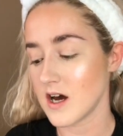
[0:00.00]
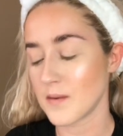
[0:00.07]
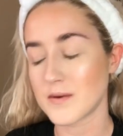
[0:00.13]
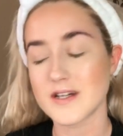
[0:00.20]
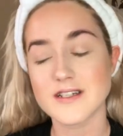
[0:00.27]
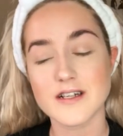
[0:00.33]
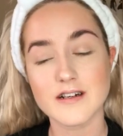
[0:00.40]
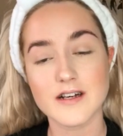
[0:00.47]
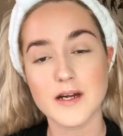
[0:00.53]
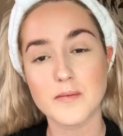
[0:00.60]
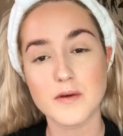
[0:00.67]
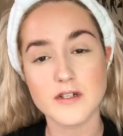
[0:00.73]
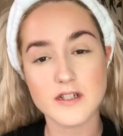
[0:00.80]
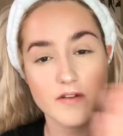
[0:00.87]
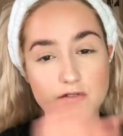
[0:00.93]
I'm gonna set it now
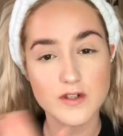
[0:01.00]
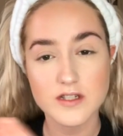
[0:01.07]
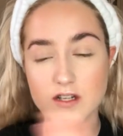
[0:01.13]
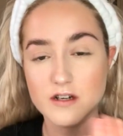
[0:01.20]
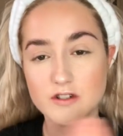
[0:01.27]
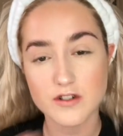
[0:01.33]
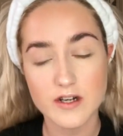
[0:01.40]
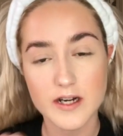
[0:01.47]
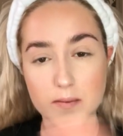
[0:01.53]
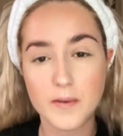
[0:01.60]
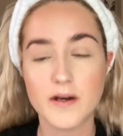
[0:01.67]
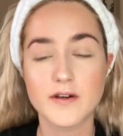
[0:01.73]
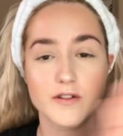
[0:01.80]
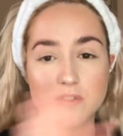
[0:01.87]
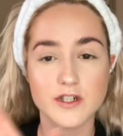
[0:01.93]
because I've used the under eye
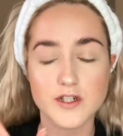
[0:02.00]
powder.